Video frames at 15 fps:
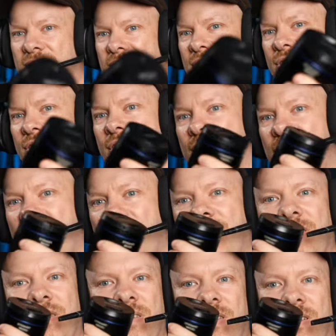just constantly.
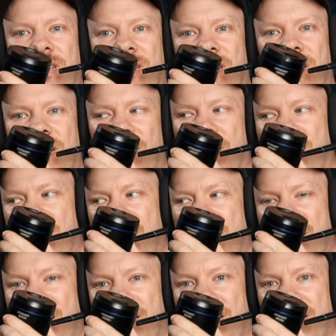You hear that?